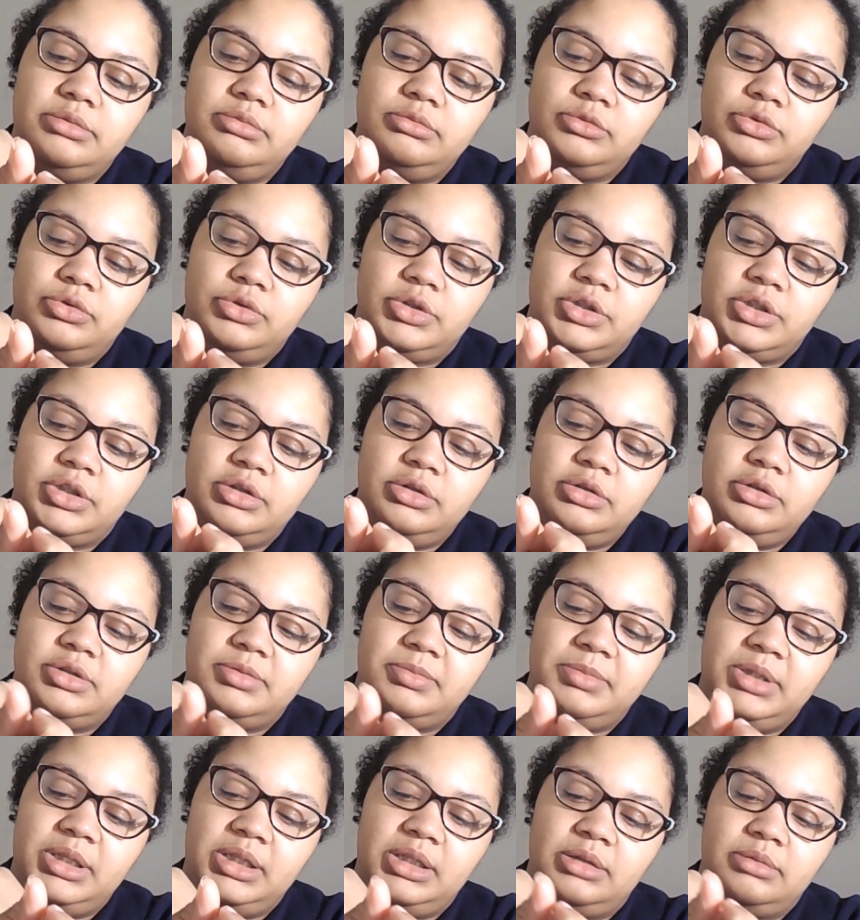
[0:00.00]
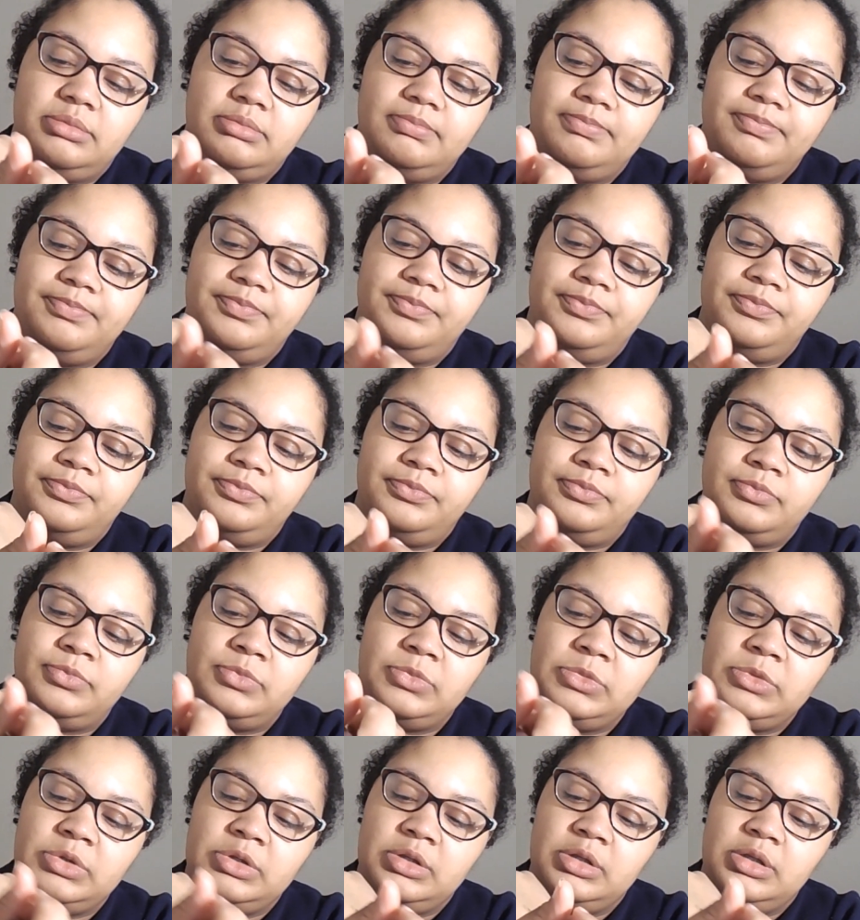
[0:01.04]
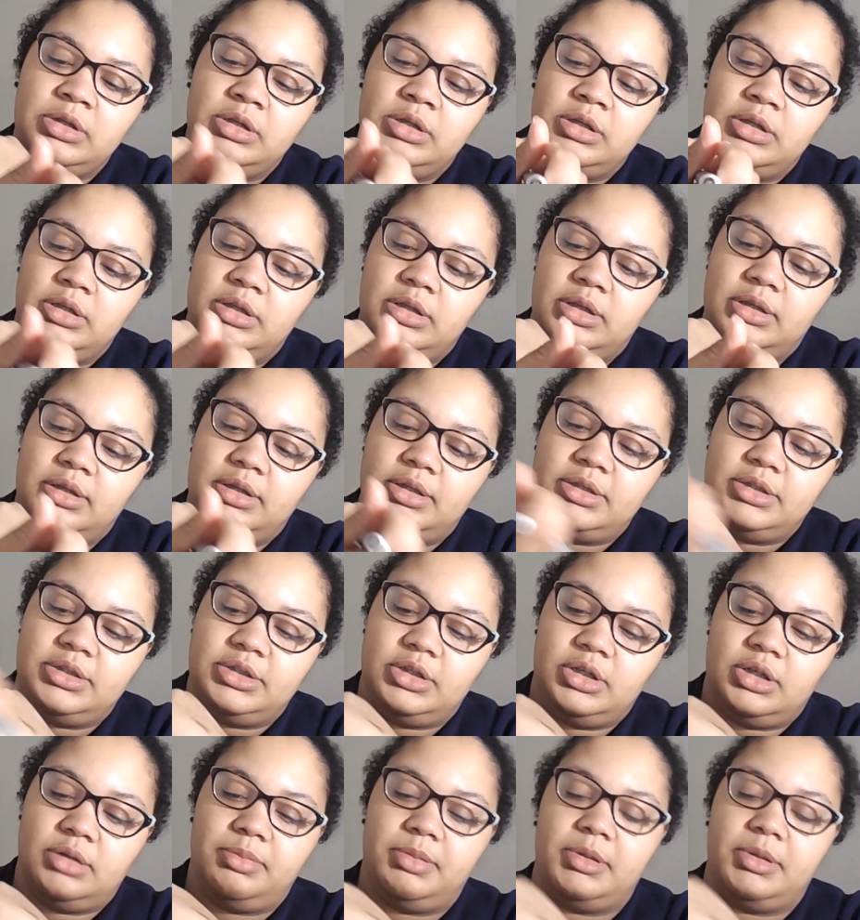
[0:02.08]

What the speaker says: Excuse me. Yeah, it's dark